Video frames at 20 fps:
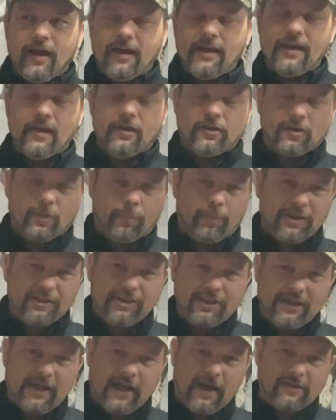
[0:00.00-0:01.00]
and then there's a
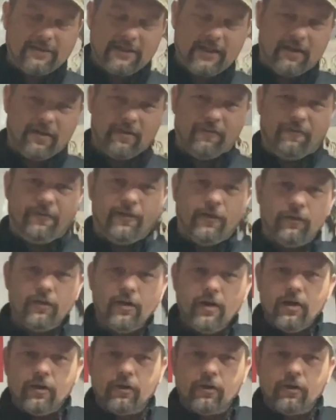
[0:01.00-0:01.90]
bunch of cows out in the field.